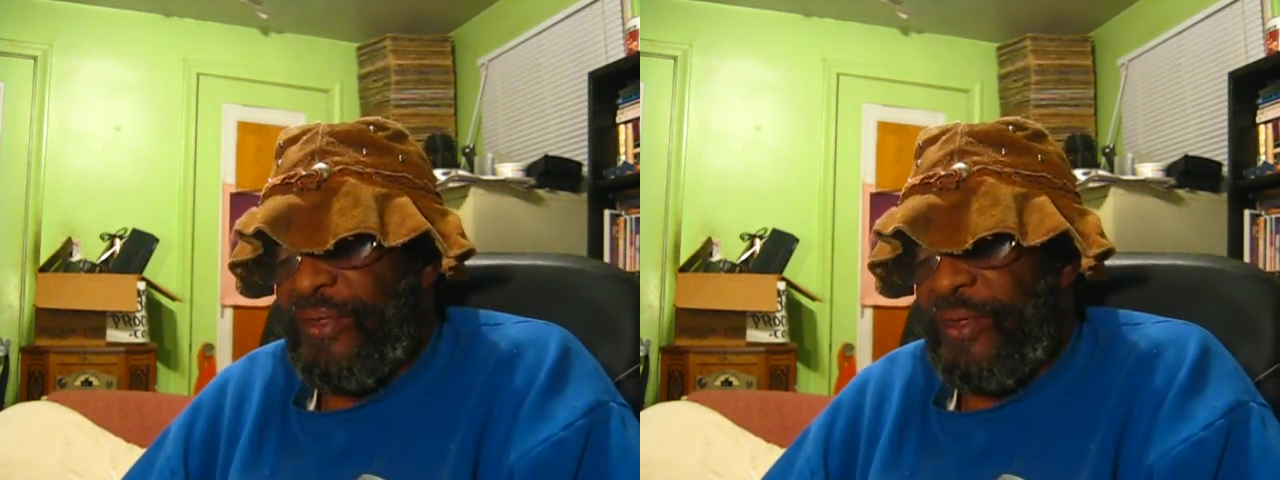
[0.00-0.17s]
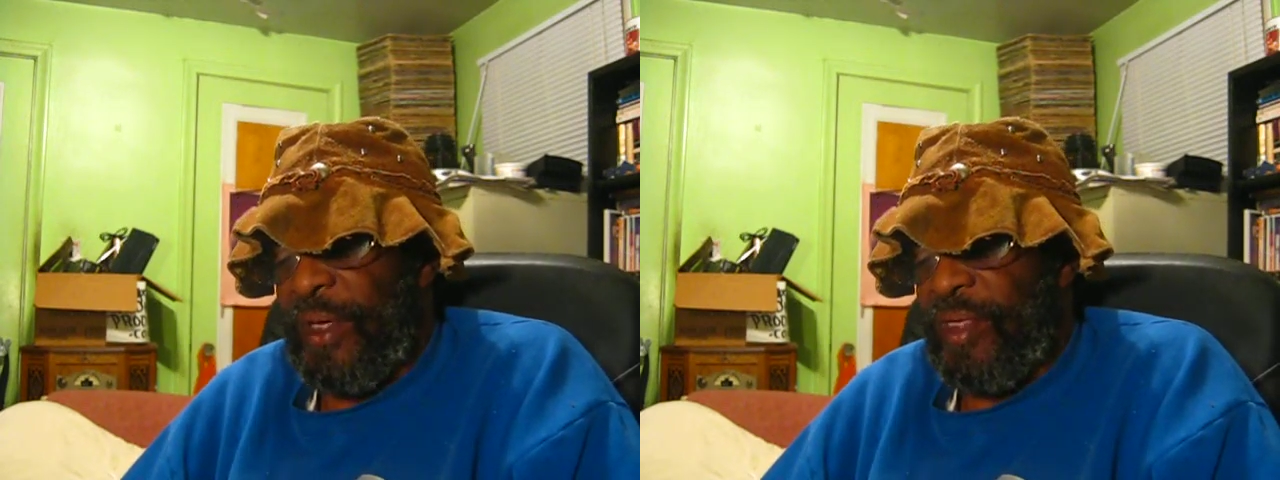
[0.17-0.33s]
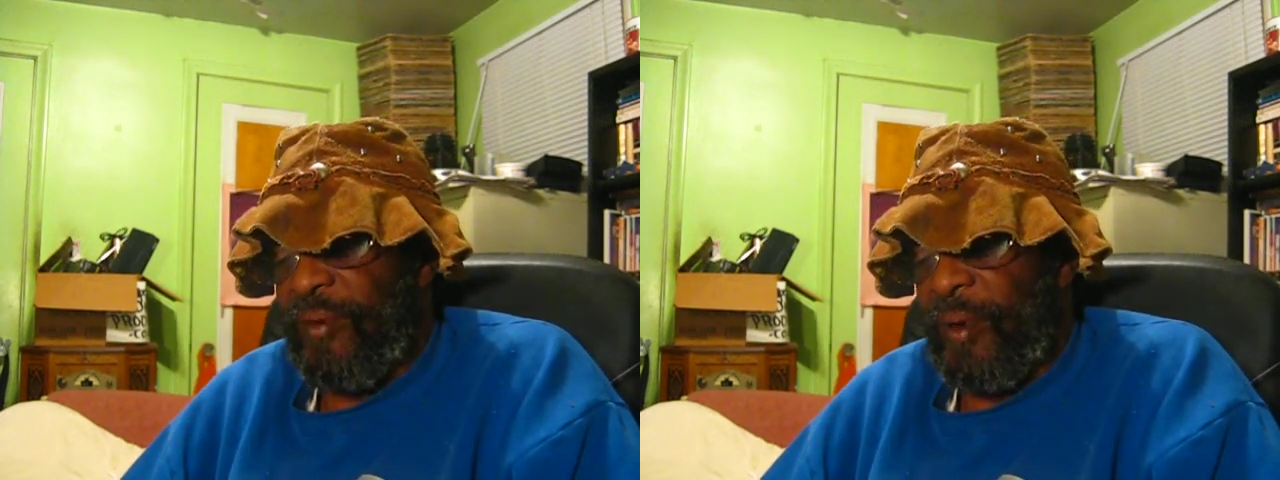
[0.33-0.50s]

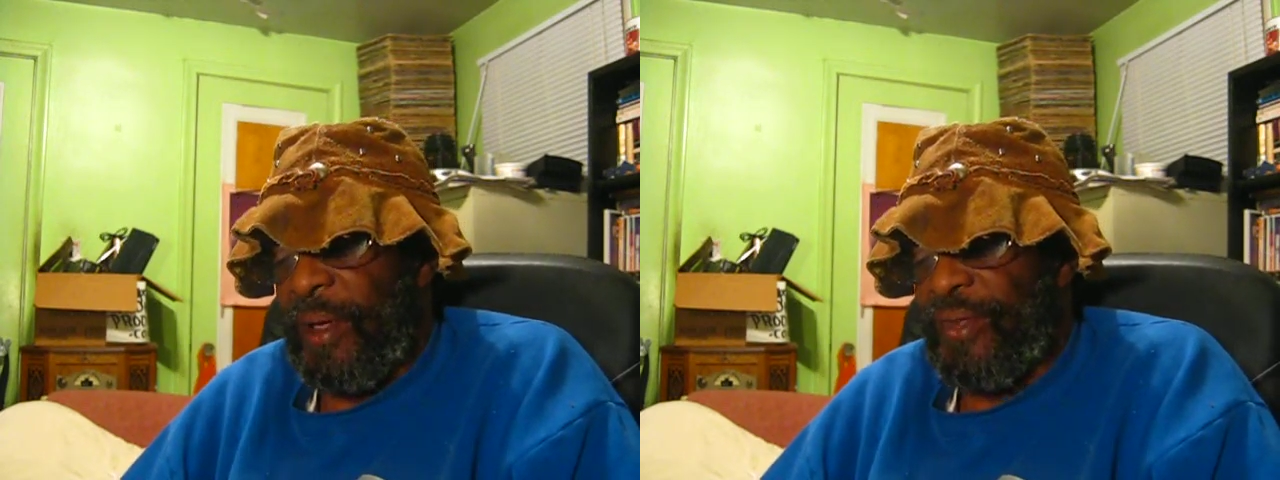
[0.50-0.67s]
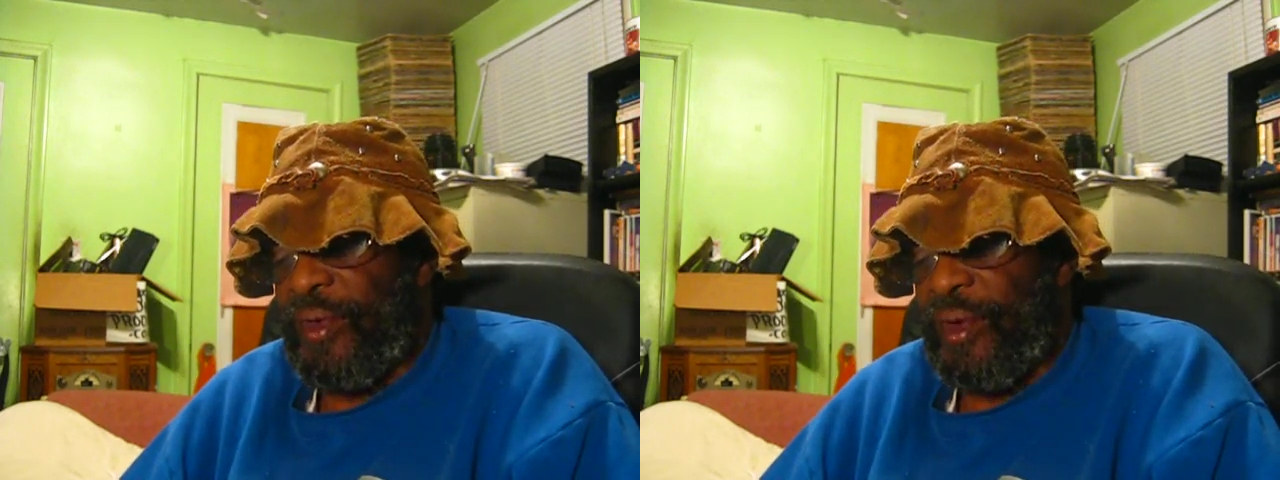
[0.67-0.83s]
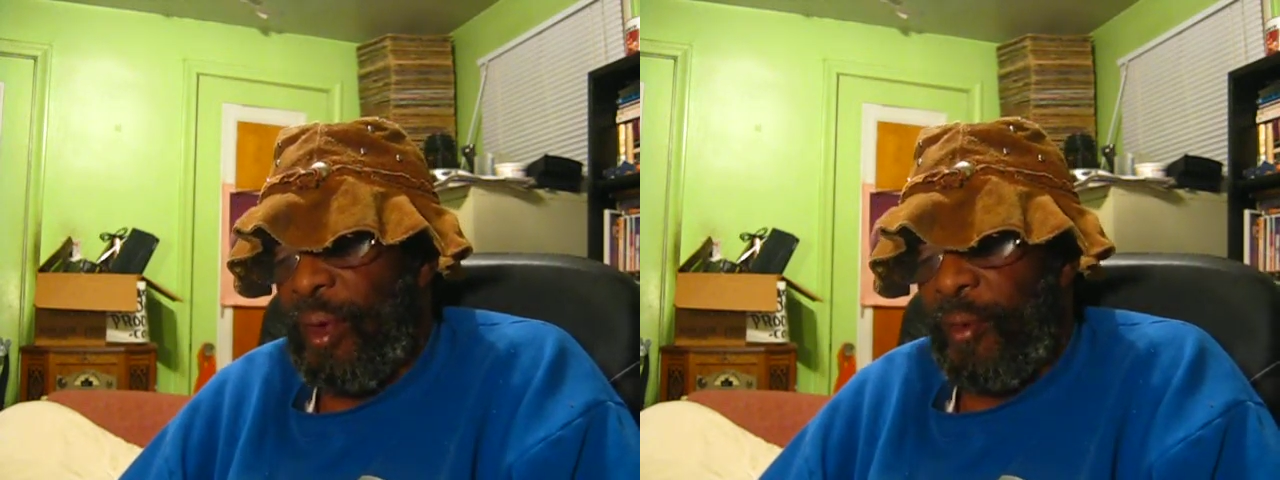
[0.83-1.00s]
says for us
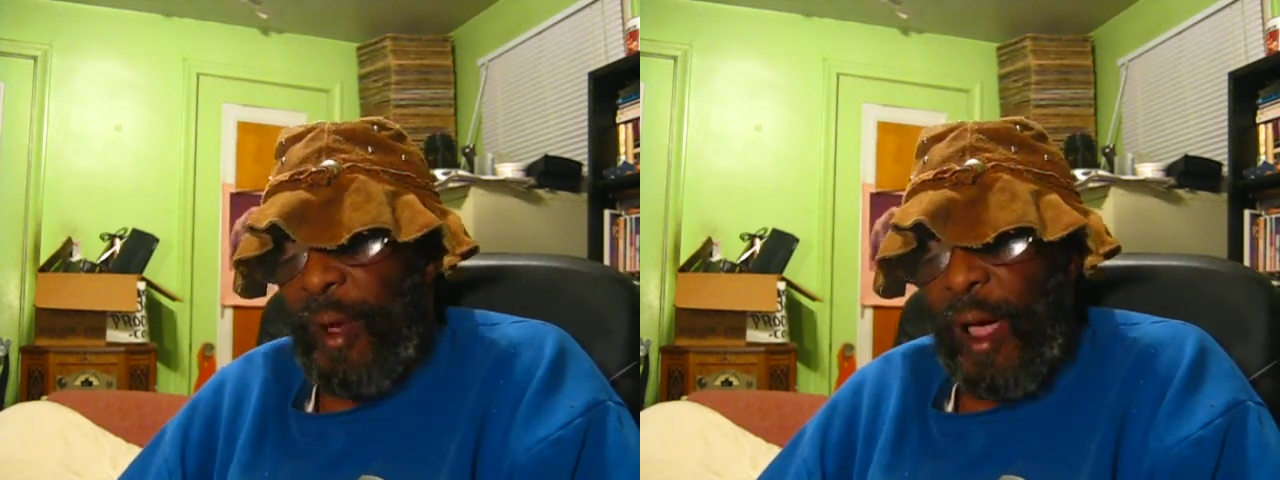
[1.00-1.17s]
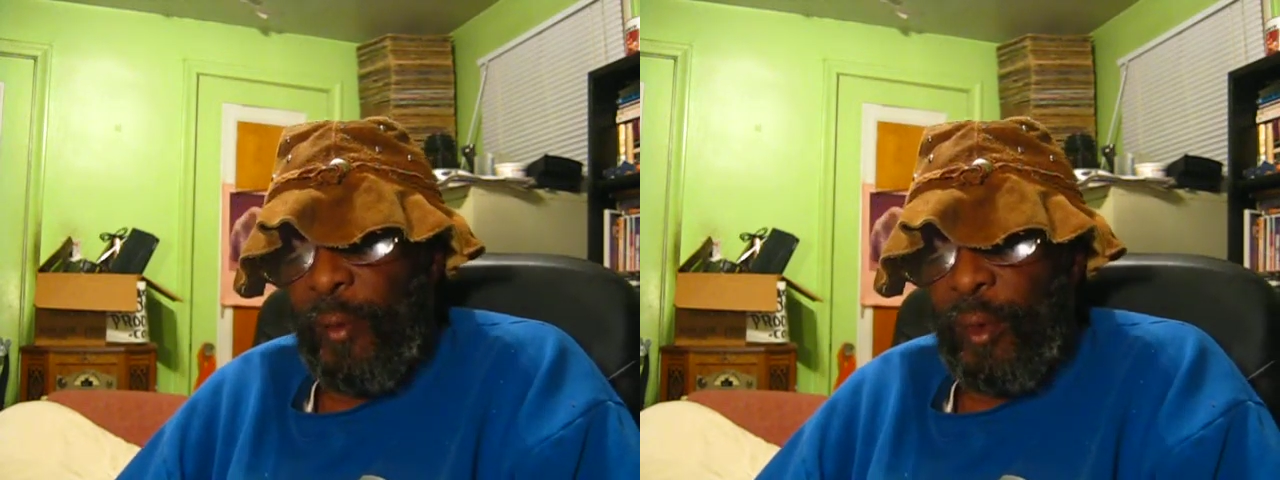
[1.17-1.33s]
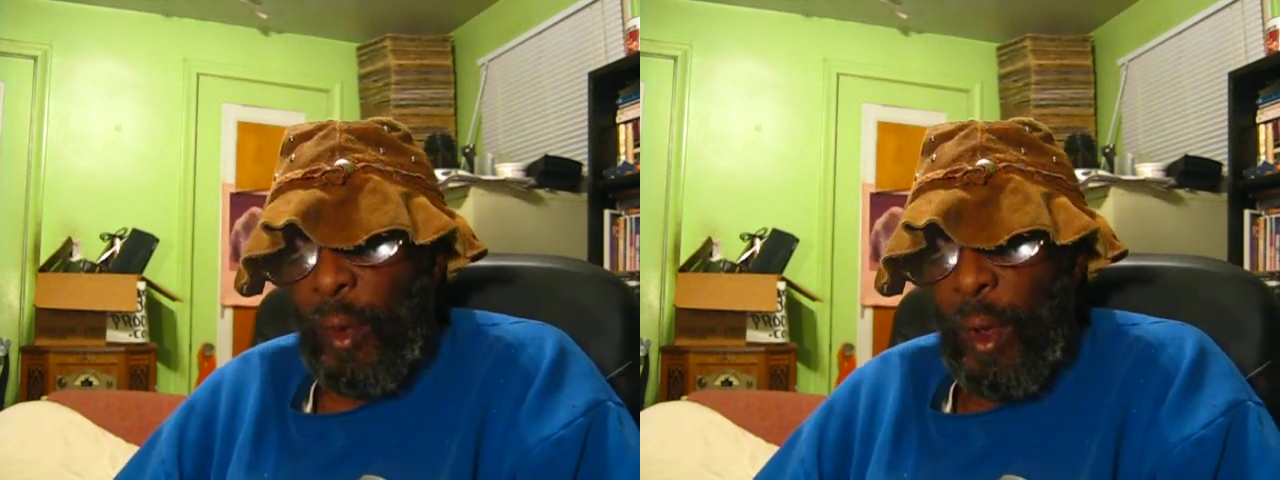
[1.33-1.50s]
in the
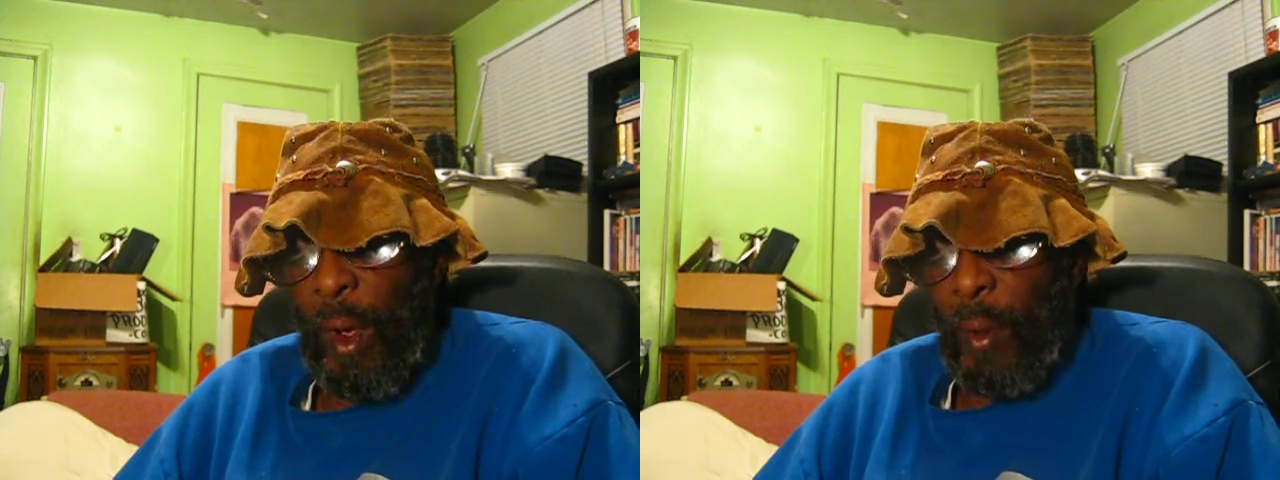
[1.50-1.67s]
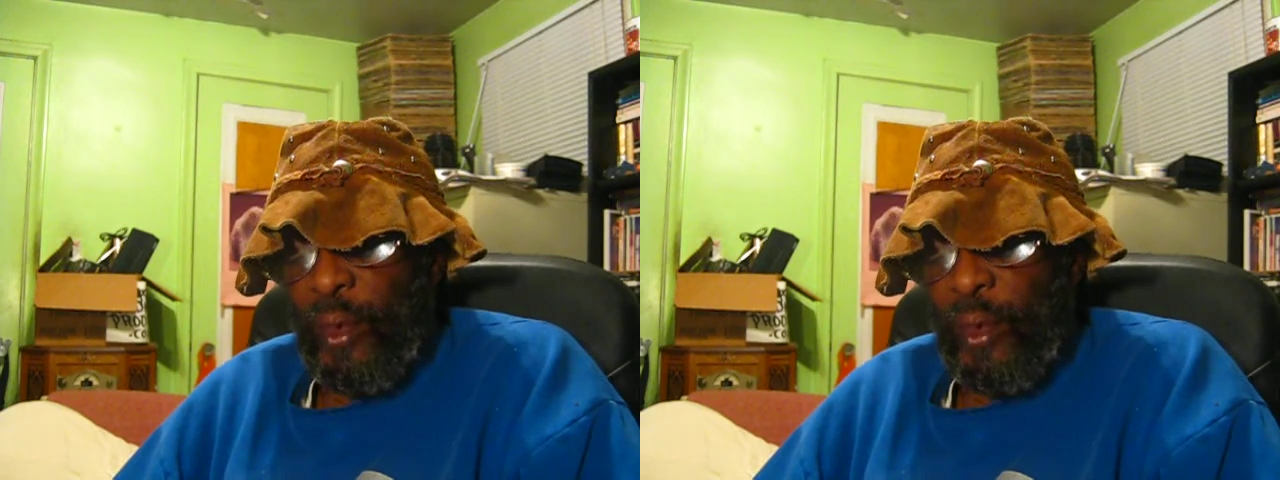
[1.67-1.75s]
Bible,